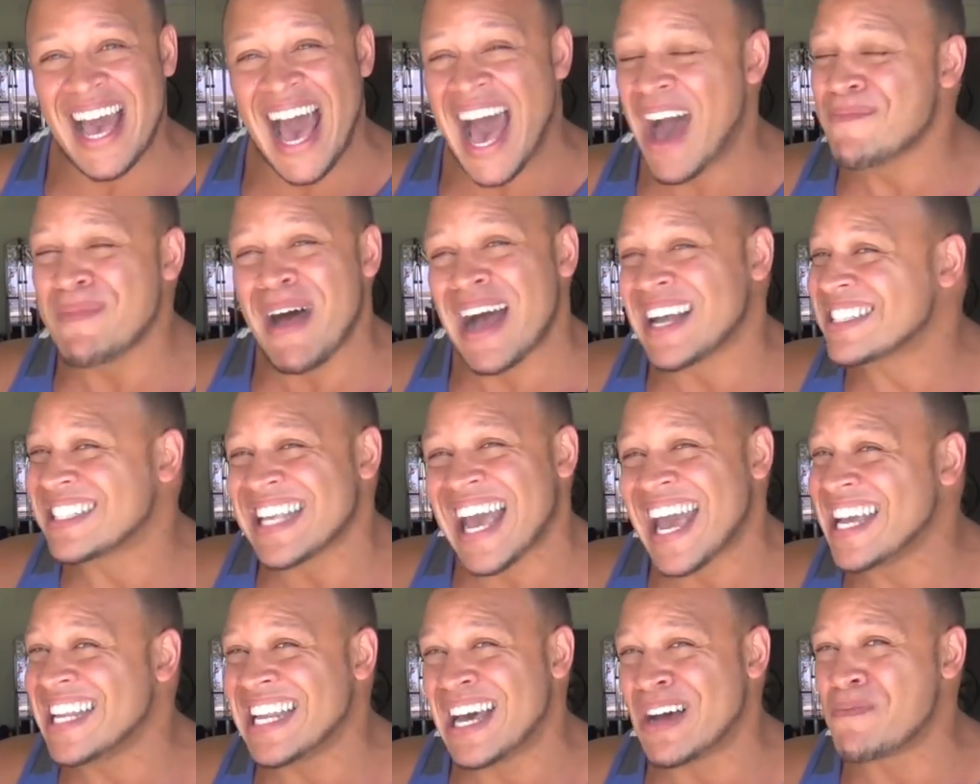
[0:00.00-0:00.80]
I'm not
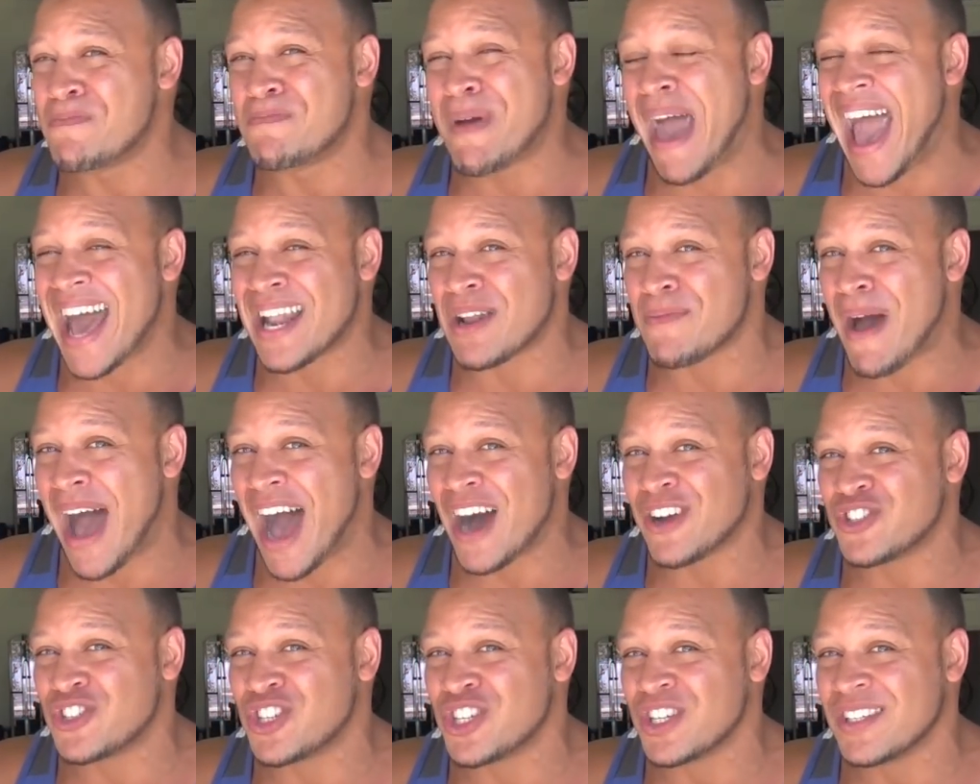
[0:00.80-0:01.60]
saying nothing bad
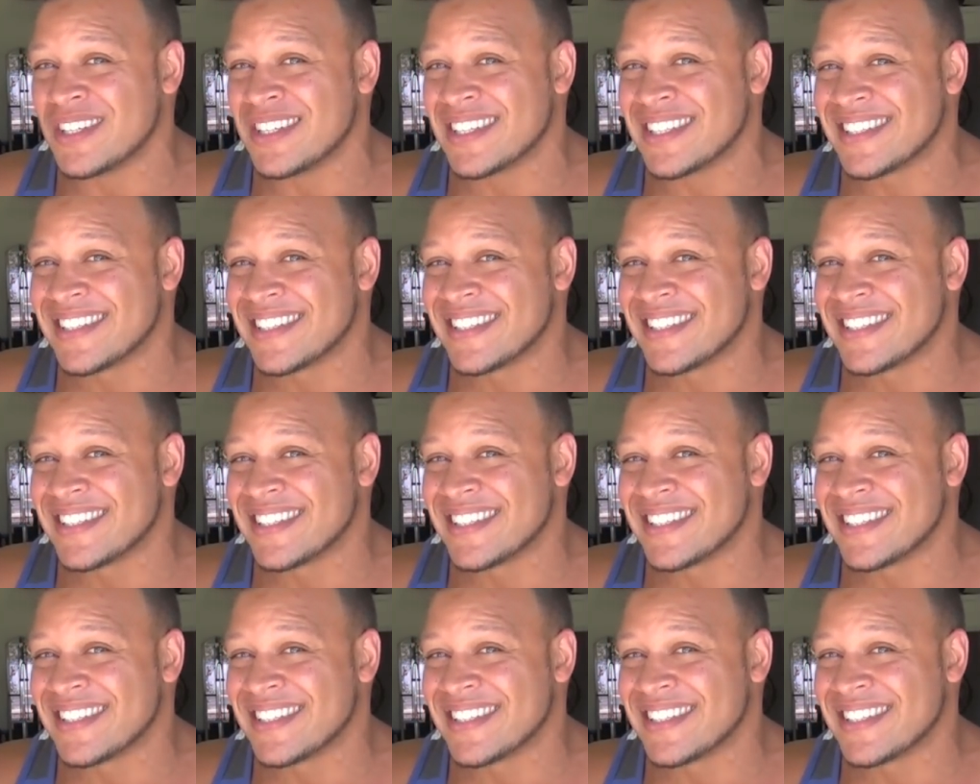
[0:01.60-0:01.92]
about you.